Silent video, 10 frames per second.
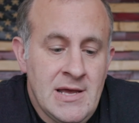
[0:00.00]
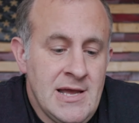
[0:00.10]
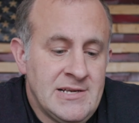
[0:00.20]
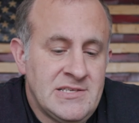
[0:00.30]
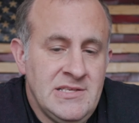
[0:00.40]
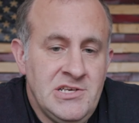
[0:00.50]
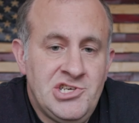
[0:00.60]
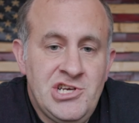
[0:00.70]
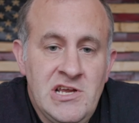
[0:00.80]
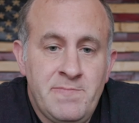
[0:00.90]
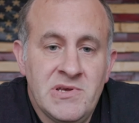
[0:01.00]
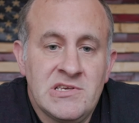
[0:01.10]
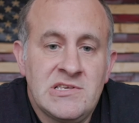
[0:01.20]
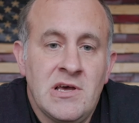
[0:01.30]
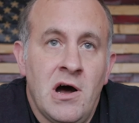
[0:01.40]
It's the
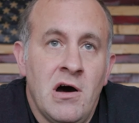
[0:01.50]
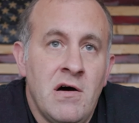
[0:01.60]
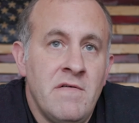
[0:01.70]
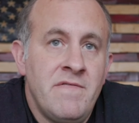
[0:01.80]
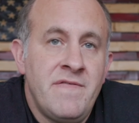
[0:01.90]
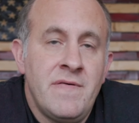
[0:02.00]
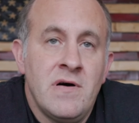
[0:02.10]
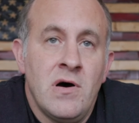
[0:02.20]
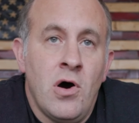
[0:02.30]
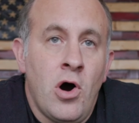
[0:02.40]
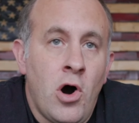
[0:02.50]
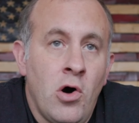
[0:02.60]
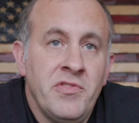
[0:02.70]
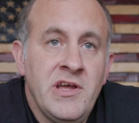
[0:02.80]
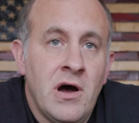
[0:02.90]
cheapest of
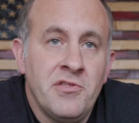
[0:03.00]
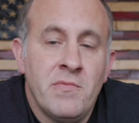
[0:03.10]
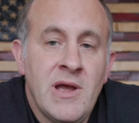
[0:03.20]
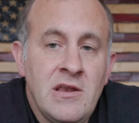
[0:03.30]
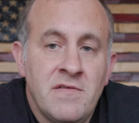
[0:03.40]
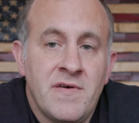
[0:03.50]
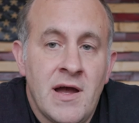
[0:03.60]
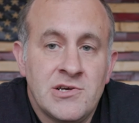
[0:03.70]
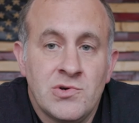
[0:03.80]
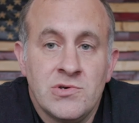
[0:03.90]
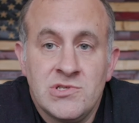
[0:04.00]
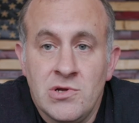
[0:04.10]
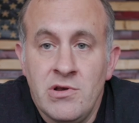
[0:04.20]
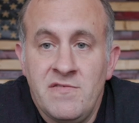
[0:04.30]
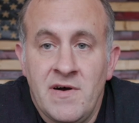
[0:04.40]
all the other manufacturers'
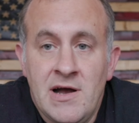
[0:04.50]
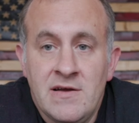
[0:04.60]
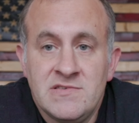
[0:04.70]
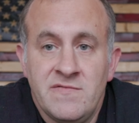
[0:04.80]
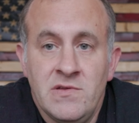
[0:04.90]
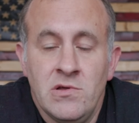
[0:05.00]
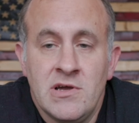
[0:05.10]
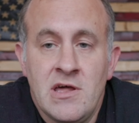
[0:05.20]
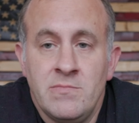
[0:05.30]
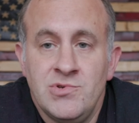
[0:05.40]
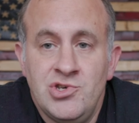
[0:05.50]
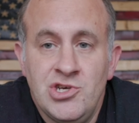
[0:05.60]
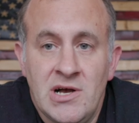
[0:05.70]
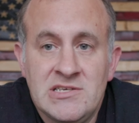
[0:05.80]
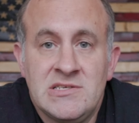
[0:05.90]
35s. If you look at them
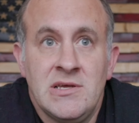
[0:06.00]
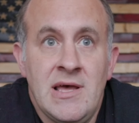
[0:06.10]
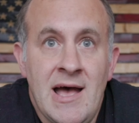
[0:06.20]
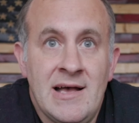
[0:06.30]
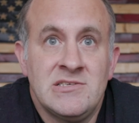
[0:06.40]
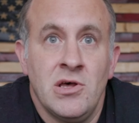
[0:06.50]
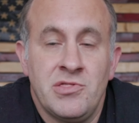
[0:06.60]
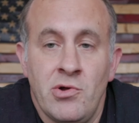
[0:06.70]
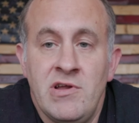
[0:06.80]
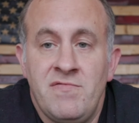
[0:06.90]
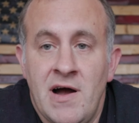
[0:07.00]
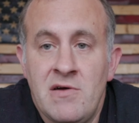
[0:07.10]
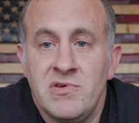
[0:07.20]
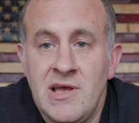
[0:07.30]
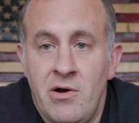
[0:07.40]
just as a
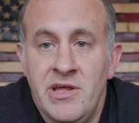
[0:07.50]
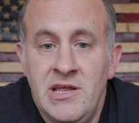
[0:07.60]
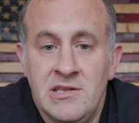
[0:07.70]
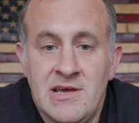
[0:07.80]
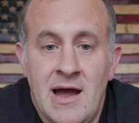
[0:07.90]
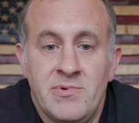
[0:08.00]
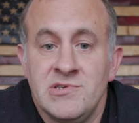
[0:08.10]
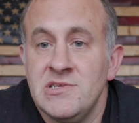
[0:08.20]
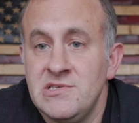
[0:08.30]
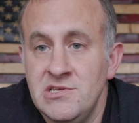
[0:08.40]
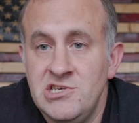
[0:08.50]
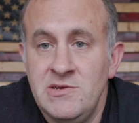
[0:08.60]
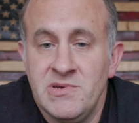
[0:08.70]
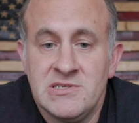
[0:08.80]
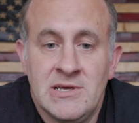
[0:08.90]
35 without any adapters, it's the
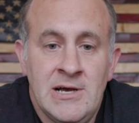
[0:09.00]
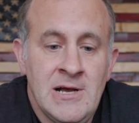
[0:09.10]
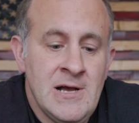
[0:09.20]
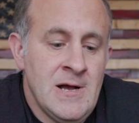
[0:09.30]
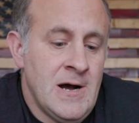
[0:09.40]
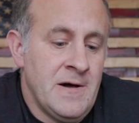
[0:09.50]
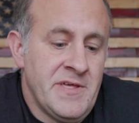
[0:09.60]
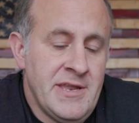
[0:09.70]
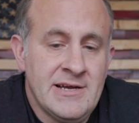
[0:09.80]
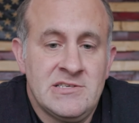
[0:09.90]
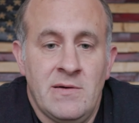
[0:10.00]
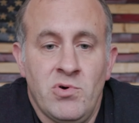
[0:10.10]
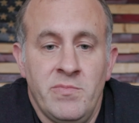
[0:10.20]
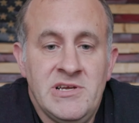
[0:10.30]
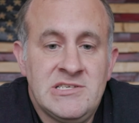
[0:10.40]
cheapest. The next up
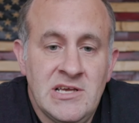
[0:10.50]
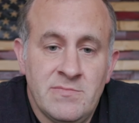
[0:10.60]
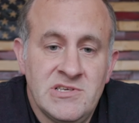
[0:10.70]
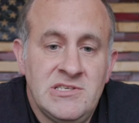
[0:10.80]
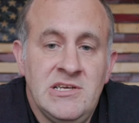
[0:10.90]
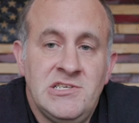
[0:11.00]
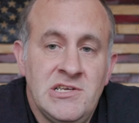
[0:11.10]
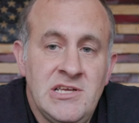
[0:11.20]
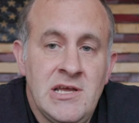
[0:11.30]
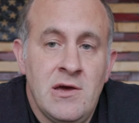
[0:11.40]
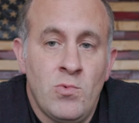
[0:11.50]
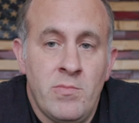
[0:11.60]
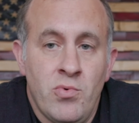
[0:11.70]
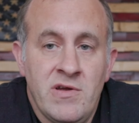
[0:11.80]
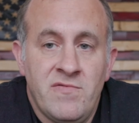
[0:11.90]
would be Sigma's DGDN
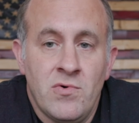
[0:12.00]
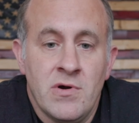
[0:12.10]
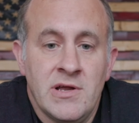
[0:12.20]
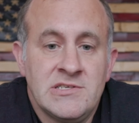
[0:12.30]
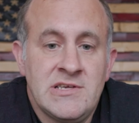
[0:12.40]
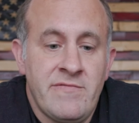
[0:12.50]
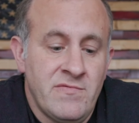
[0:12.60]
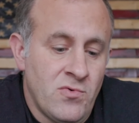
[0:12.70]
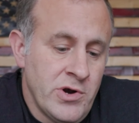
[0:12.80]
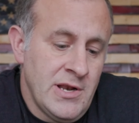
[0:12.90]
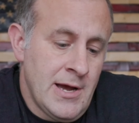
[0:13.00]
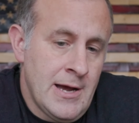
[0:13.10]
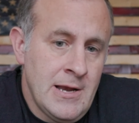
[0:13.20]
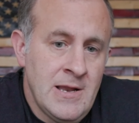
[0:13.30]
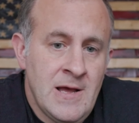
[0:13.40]
1.4 at
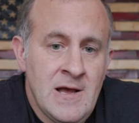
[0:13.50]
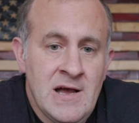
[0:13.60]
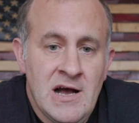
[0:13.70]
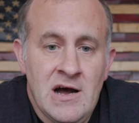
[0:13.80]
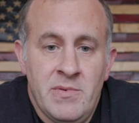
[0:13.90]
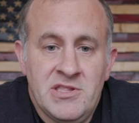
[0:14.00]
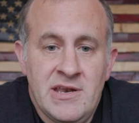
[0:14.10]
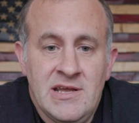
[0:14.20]
$749, but then it